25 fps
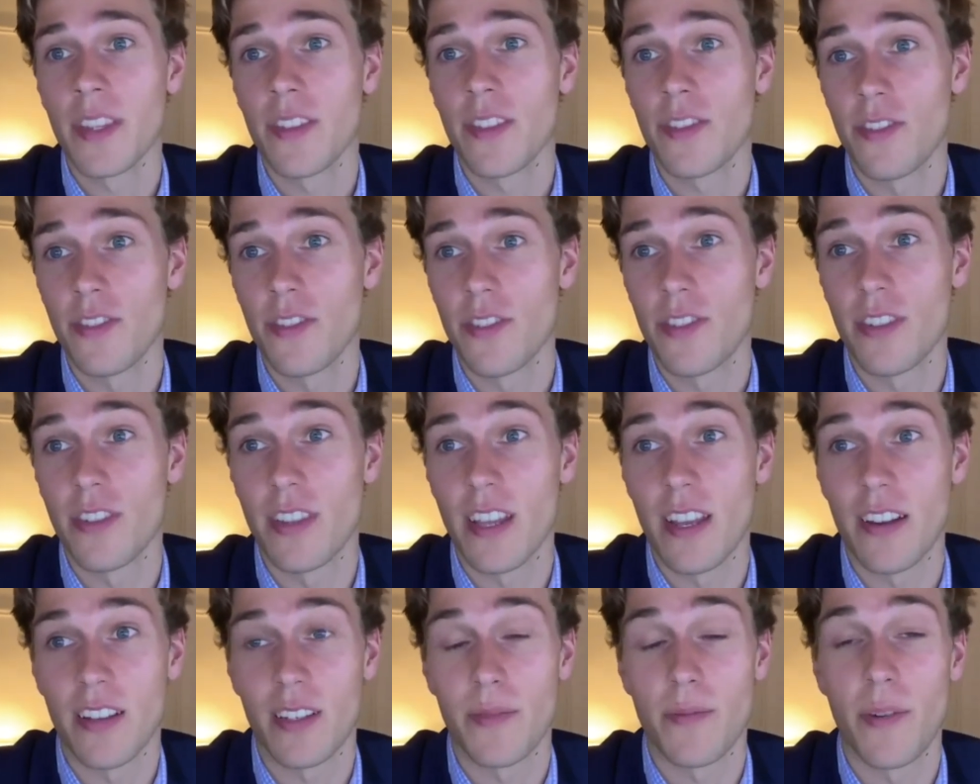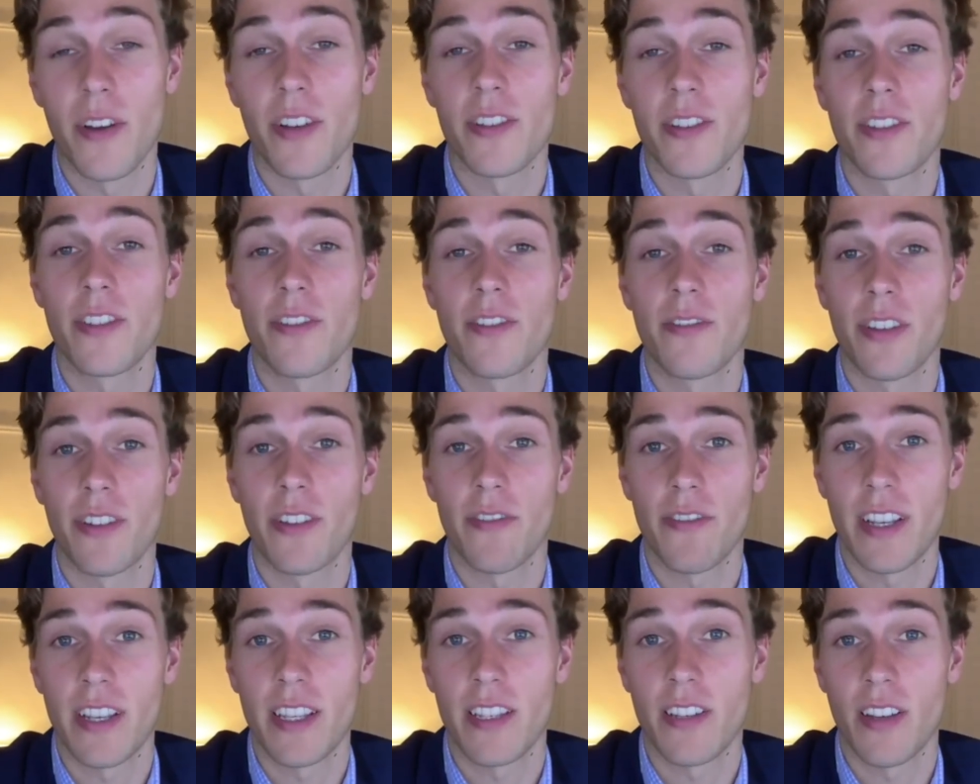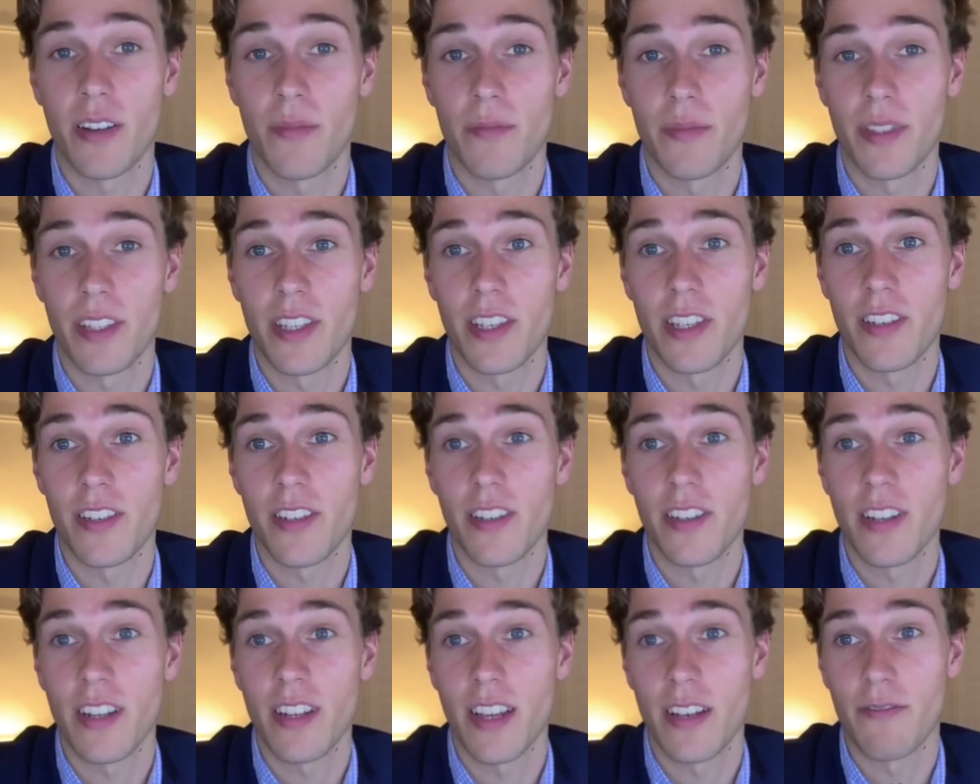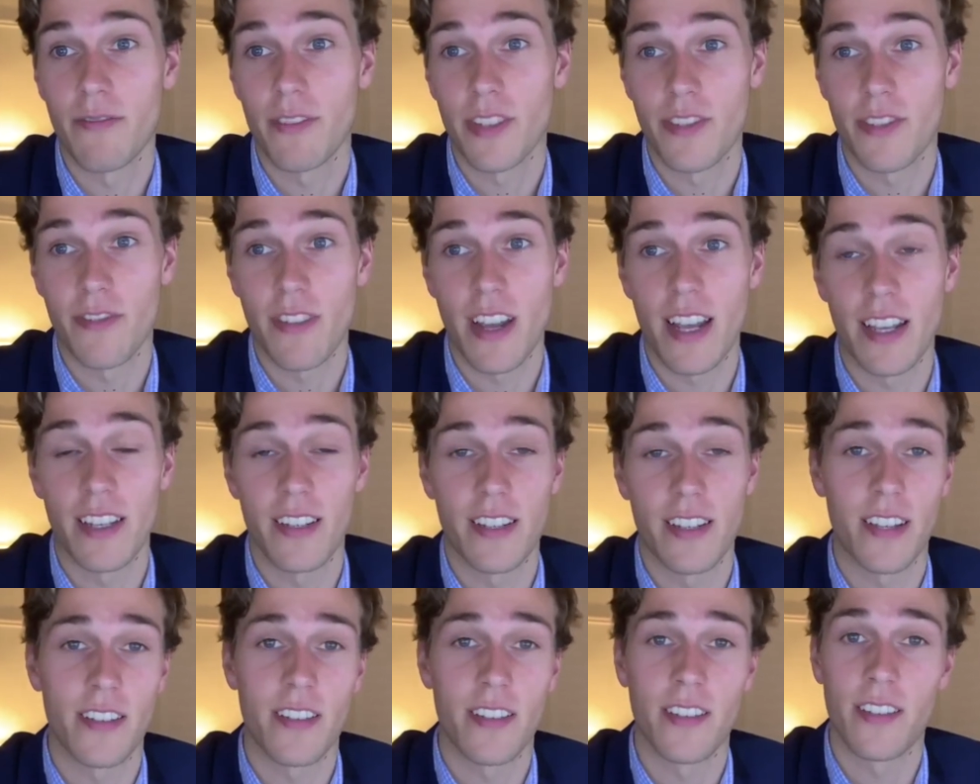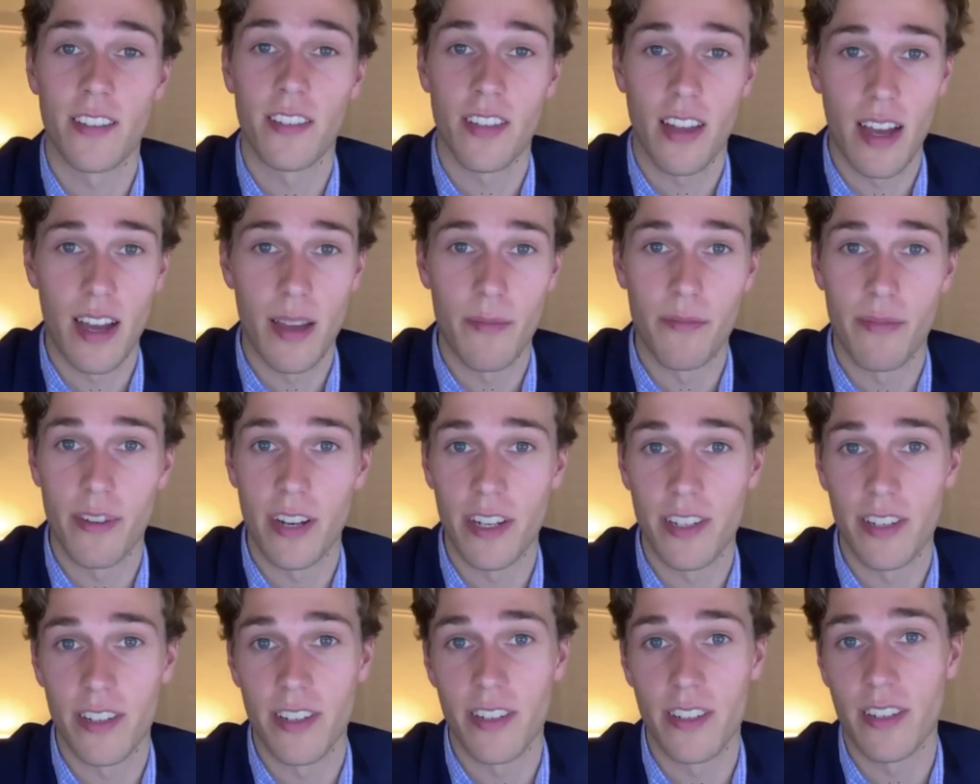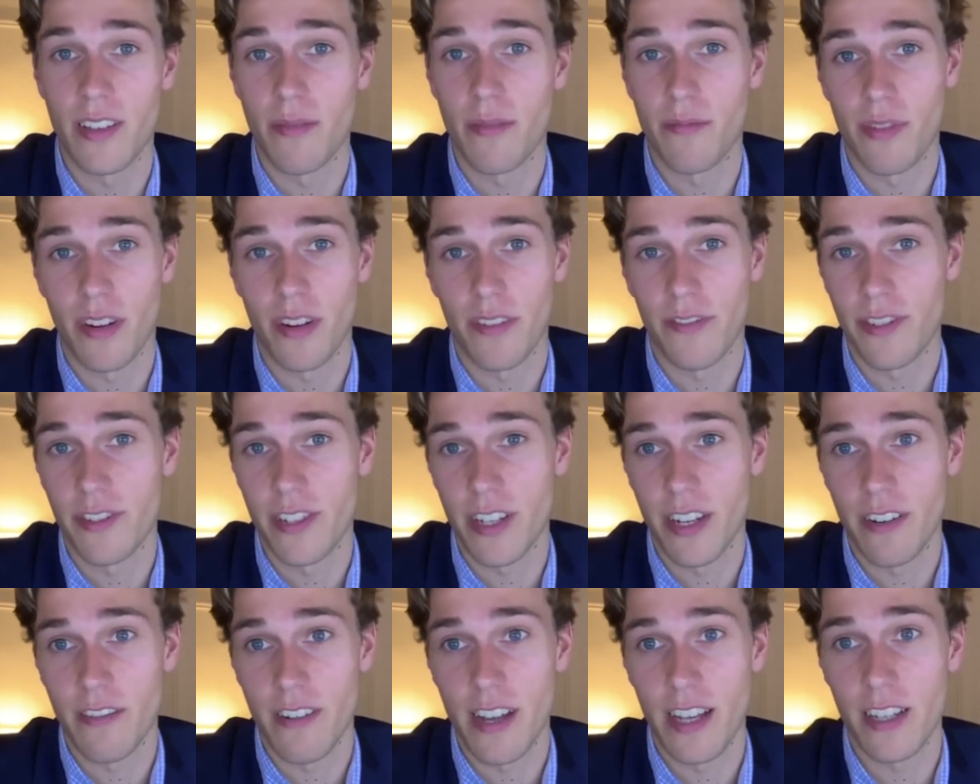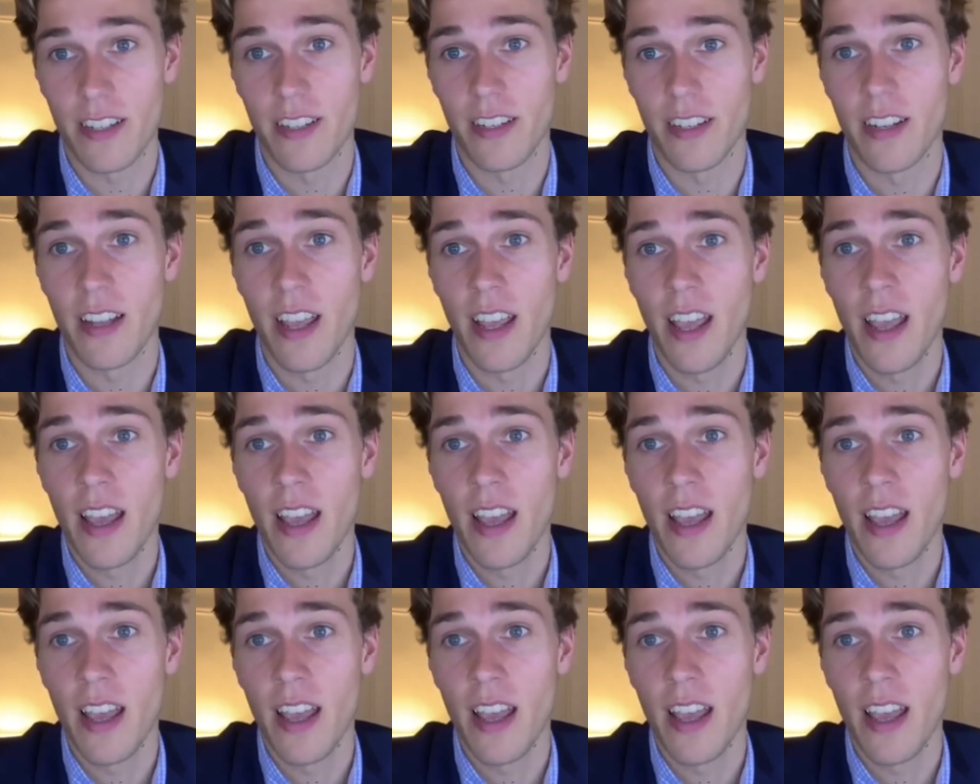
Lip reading: due to their exposure to increased competition and restraints such as time pressures and profit generation.